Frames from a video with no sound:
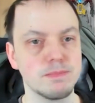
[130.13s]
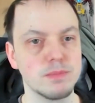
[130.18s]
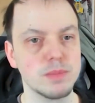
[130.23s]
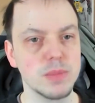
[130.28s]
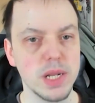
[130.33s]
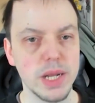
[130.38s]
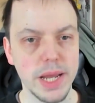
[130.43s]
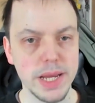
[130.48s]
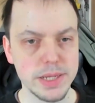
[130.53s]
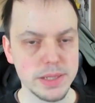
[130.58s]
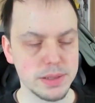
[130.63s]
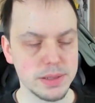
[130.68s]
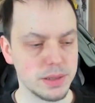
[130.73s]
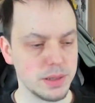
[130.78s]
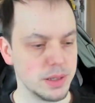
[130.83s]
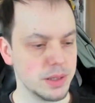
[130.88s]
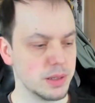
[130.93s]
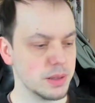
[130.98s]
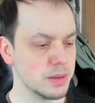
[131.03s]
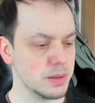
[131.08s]
the next
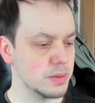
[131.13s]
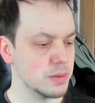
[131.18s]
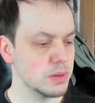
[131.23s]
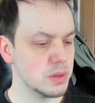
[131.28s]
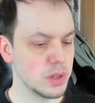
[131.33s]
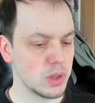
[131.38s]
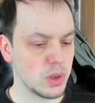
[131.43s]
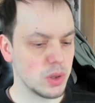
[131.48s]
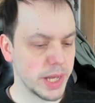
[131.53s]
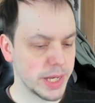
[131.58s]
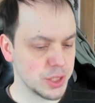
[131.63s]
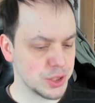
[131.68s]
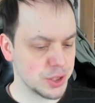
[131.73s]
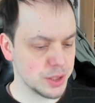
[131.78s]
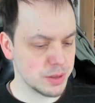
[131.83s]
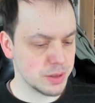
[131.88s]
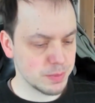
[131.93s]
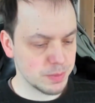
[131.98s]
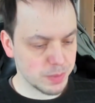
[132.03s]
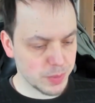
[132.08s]
in the
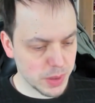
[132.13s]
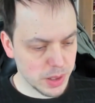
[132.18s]
collection.